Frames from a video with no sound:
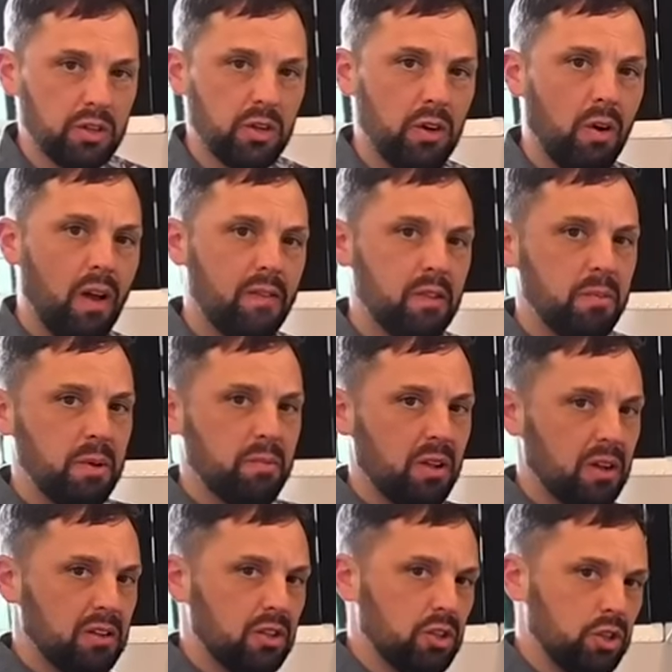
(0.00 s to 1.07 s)
So you don't have to be
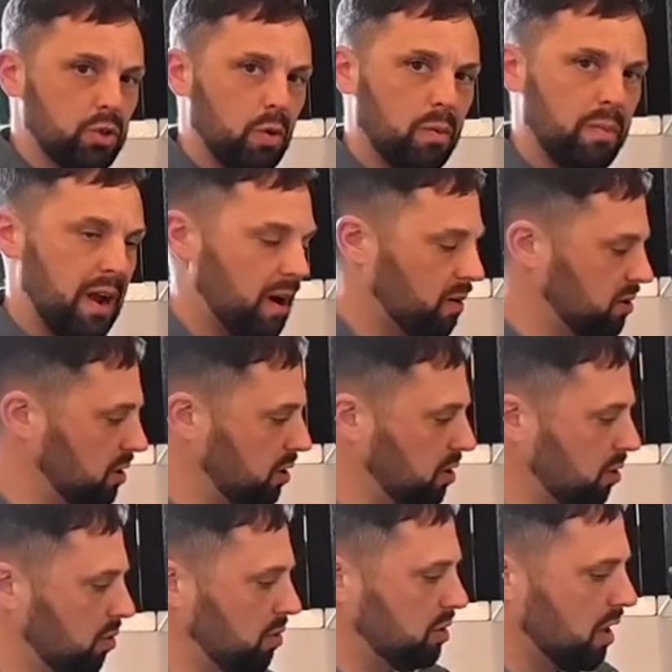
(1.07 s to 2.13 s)
plugged into shore power to
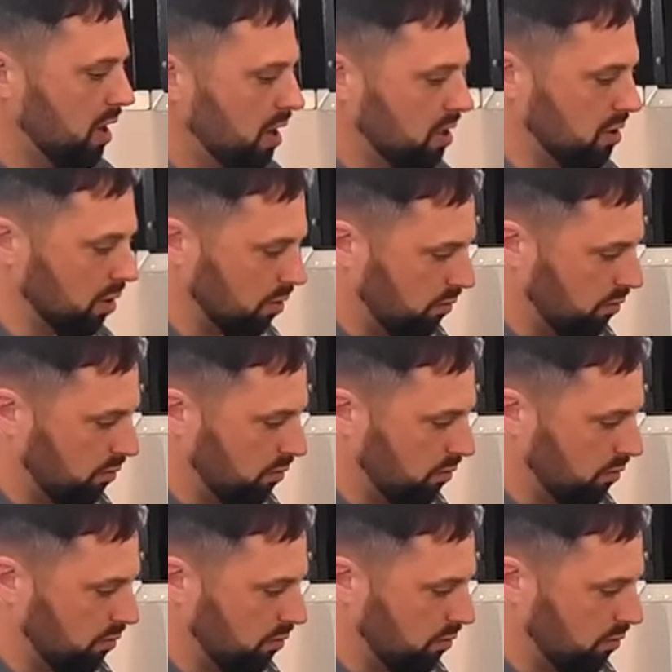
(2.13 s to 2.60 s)
use your